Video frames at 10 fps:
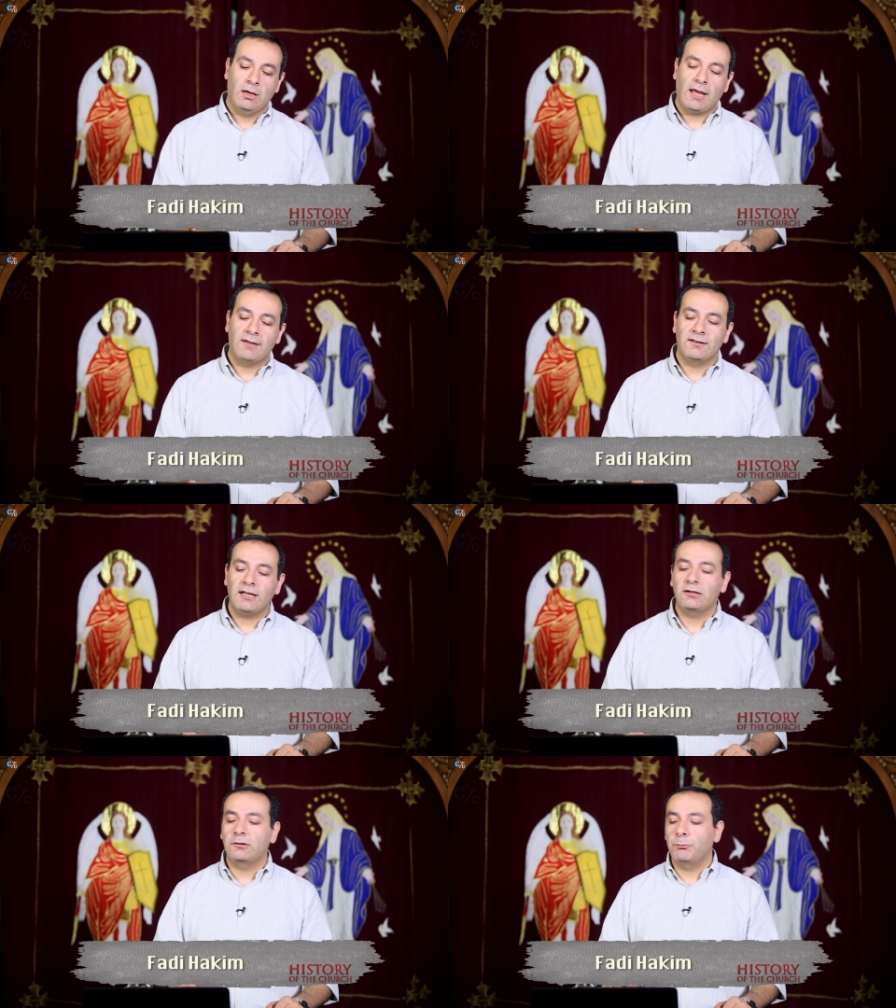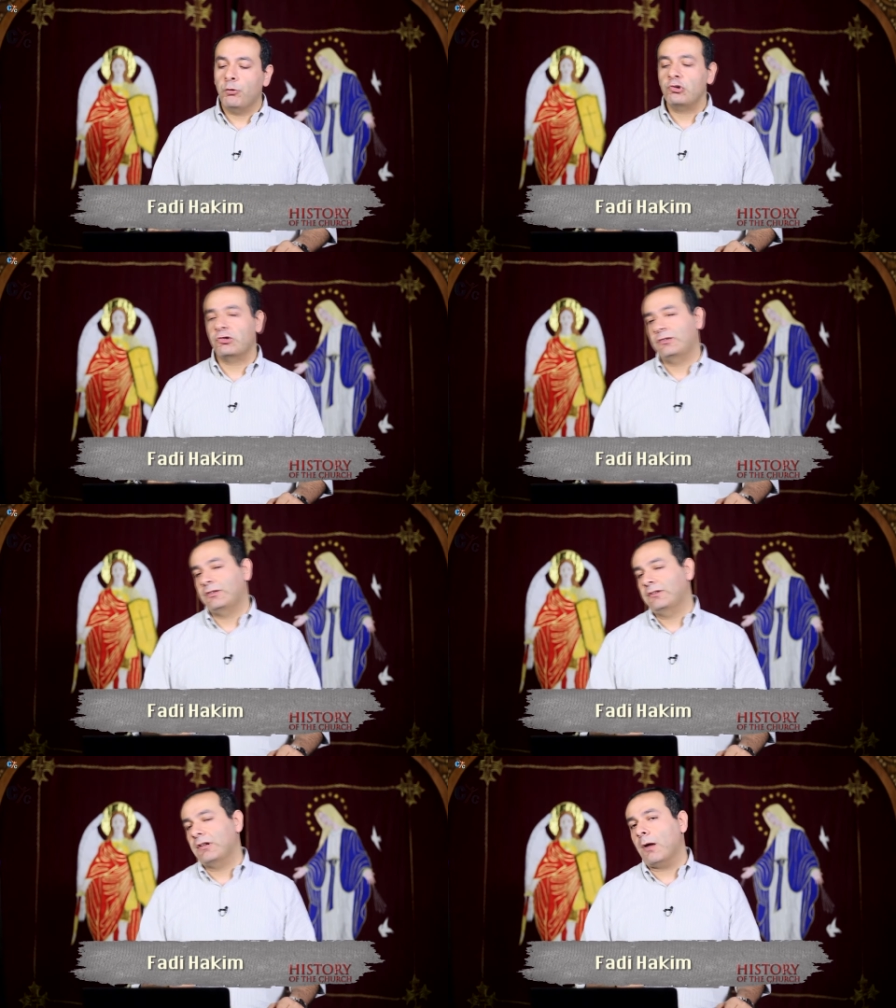And that
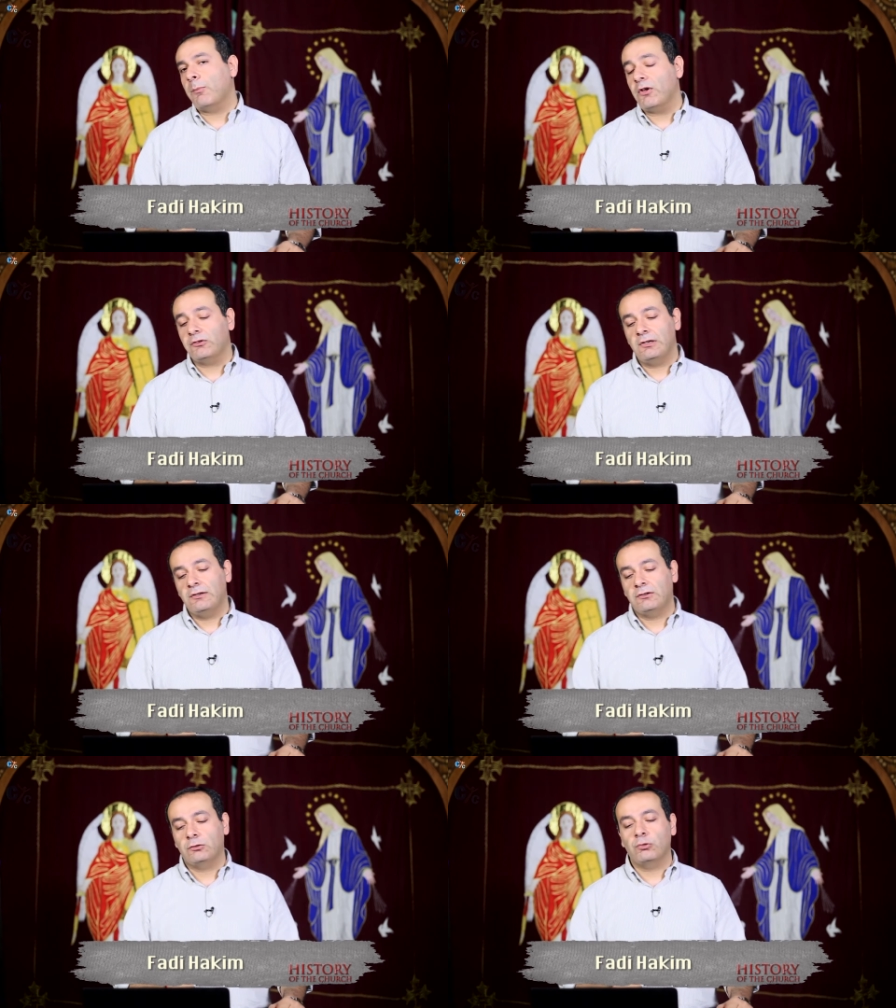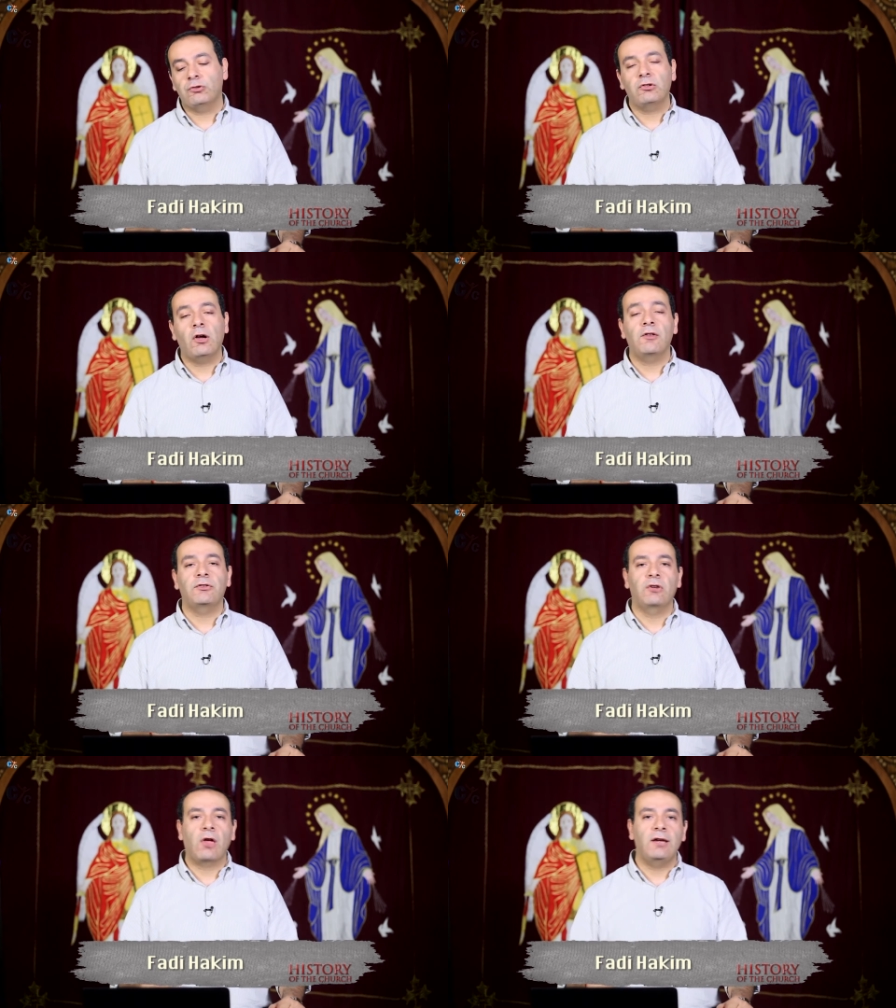pushed the apostles to
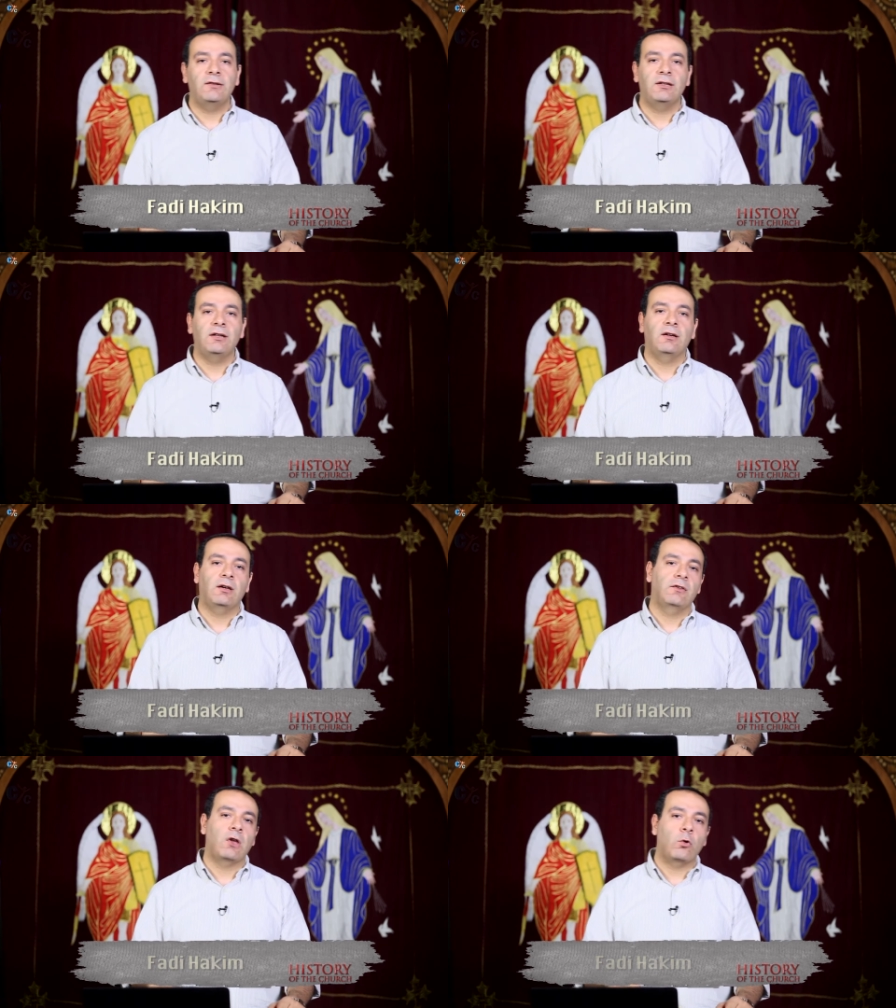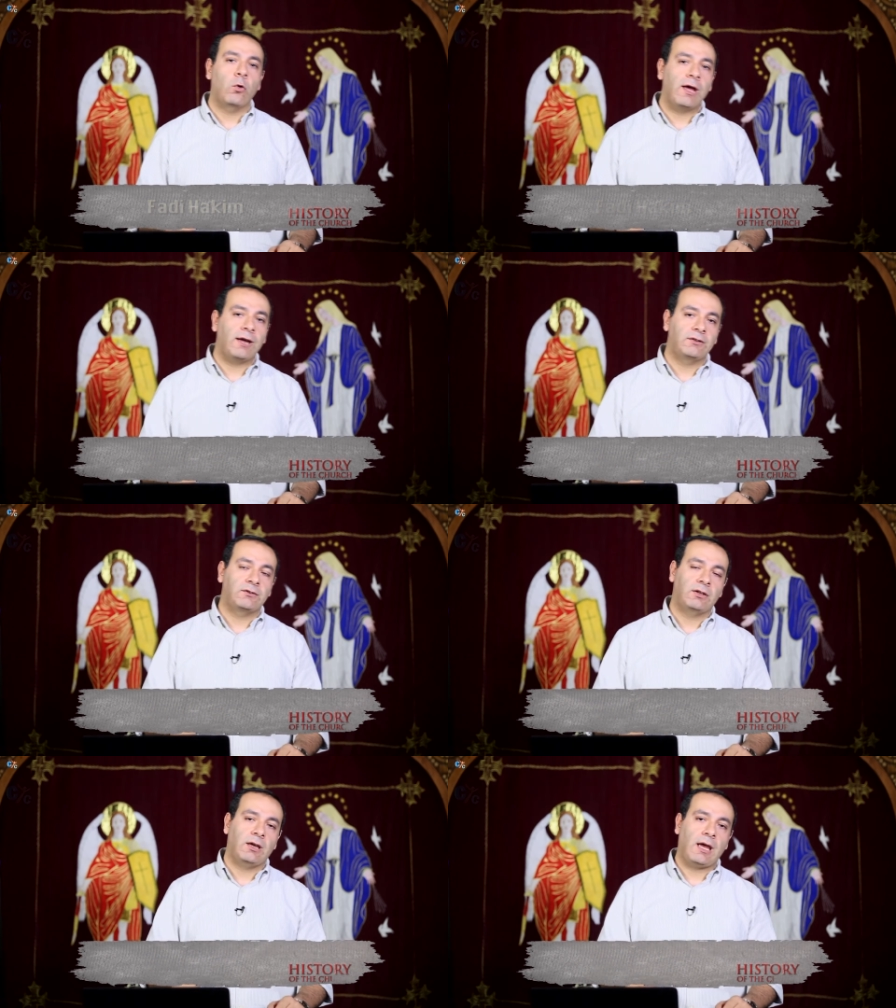start writing the
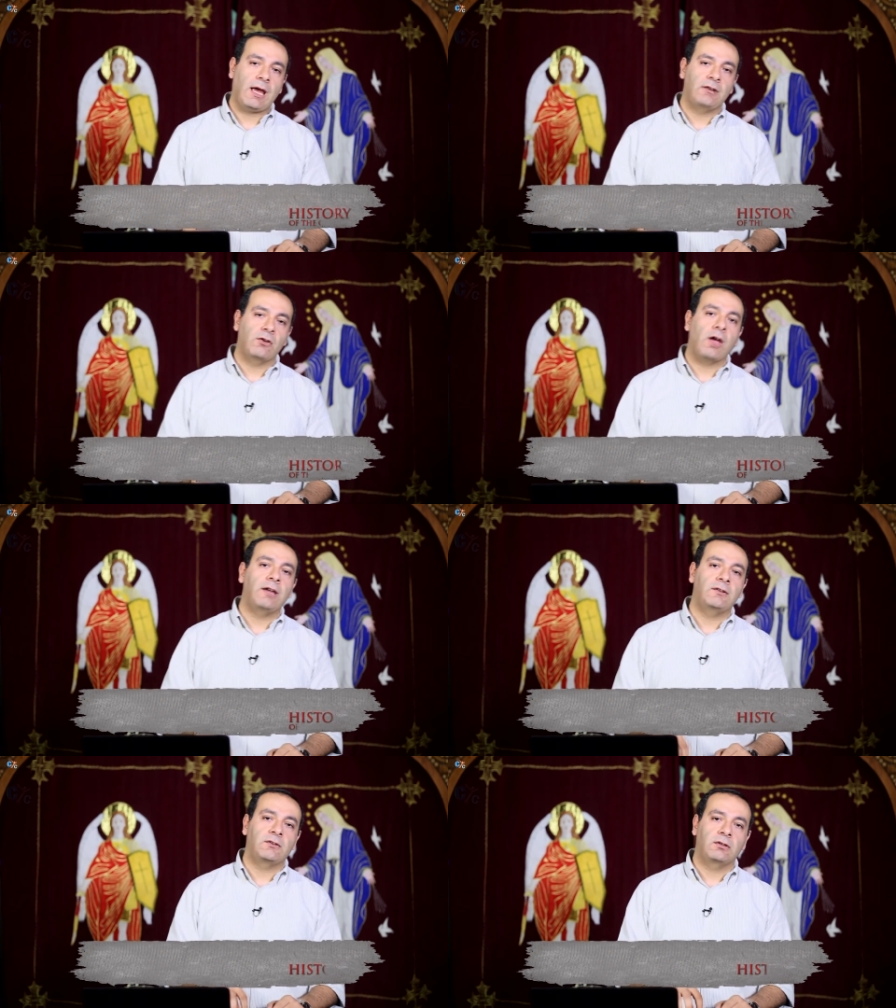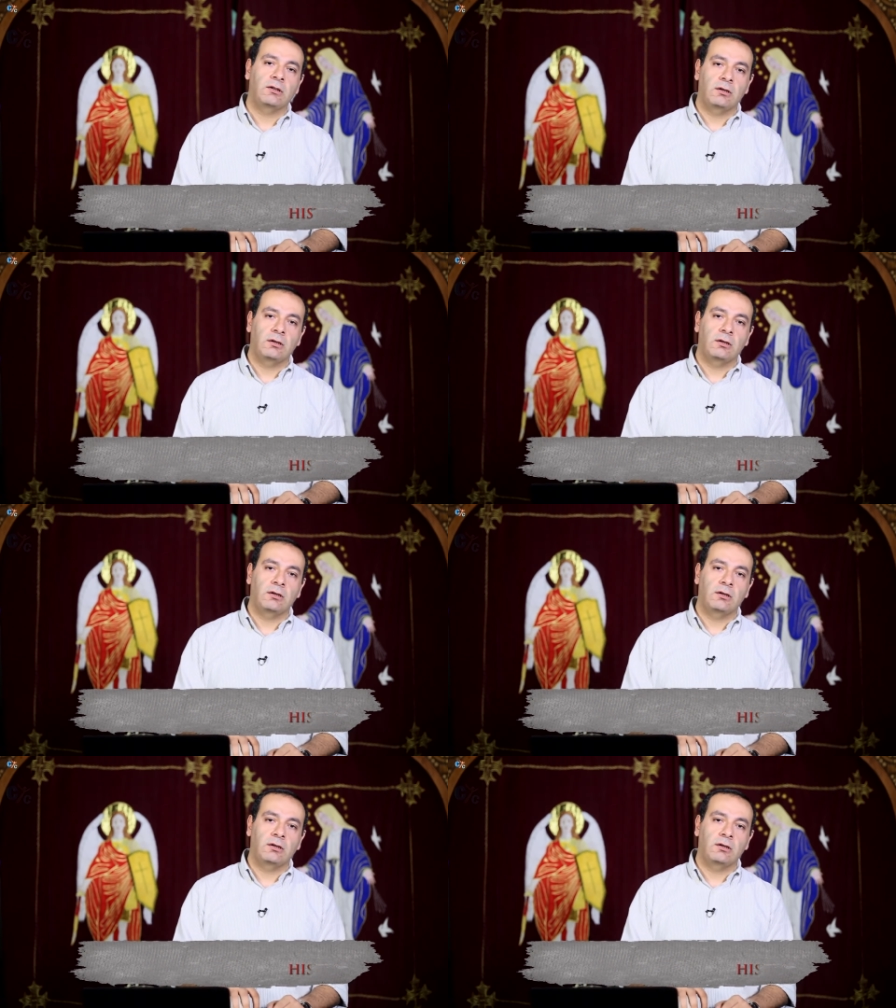correct and right